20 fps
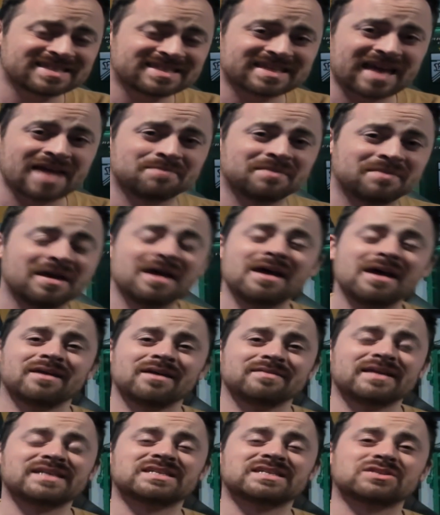game,
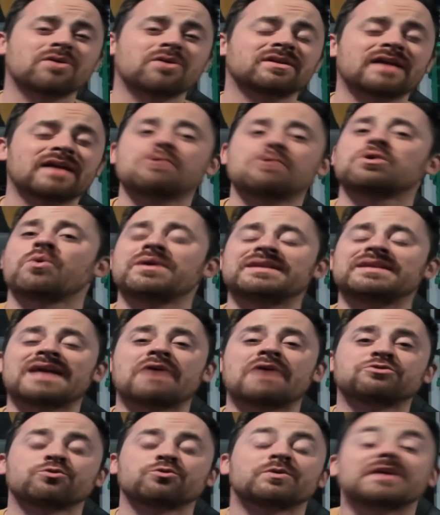they started out going
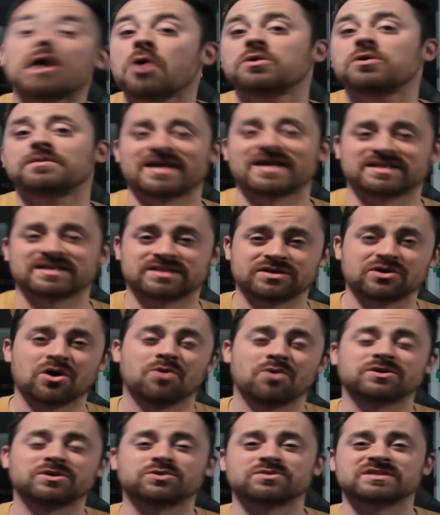down 3-0 to Mexico,
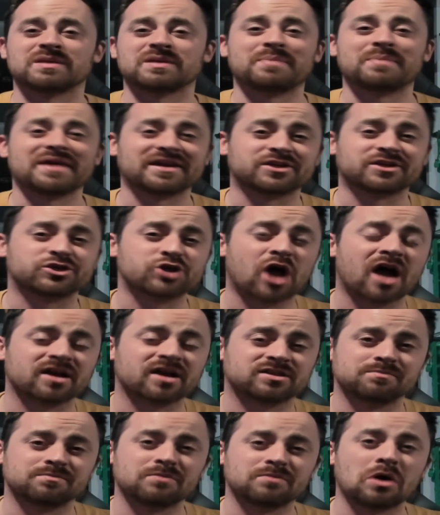which was a big shock
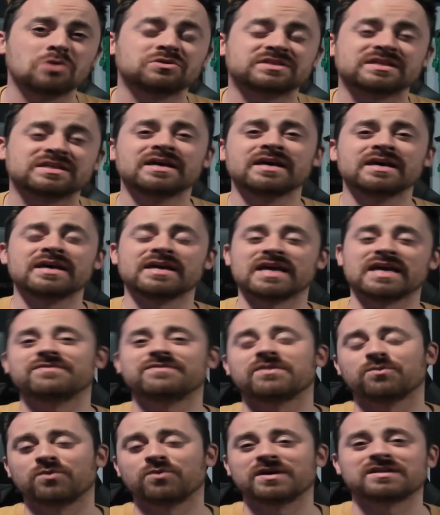to most.
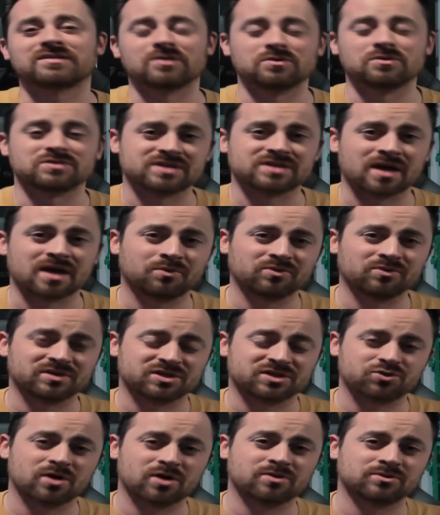Even with those couple of
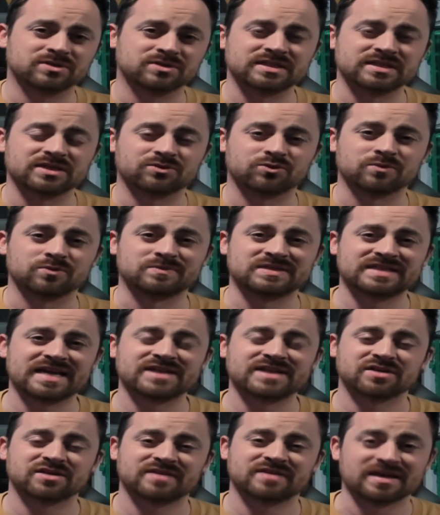struggles in the group
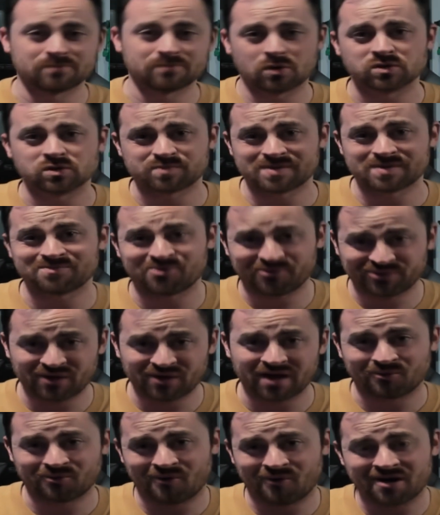stage, I think most people
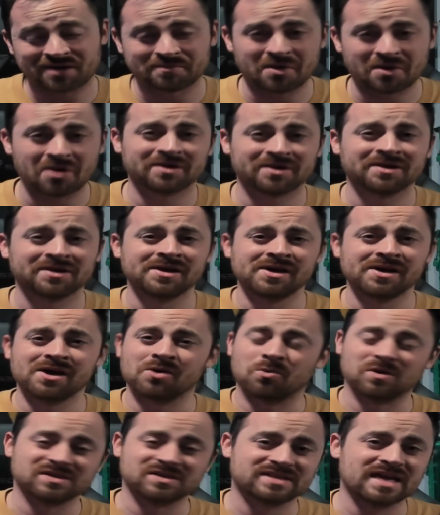thought Guatemala
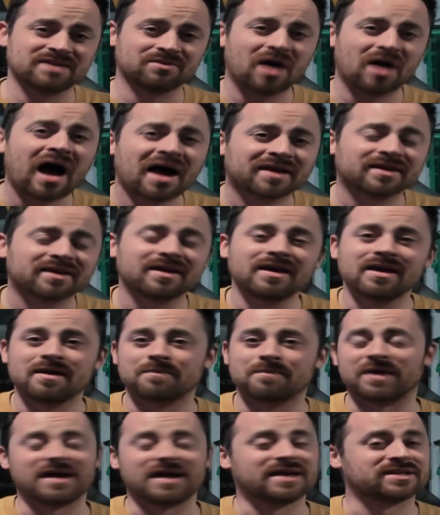was a lock.
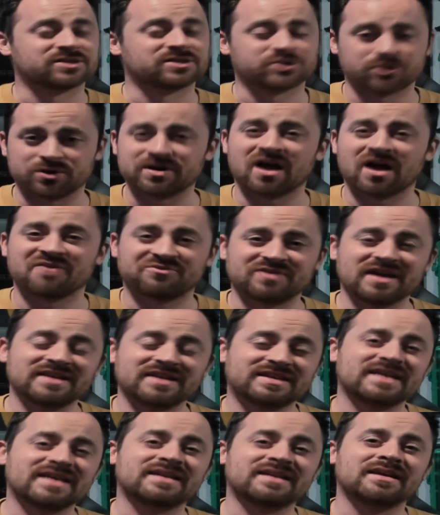But sure enough, they
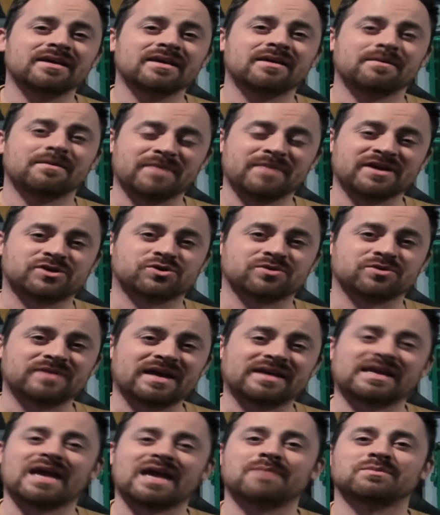did make sure
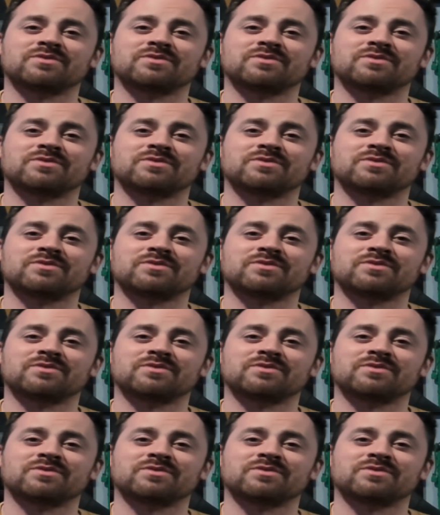that came to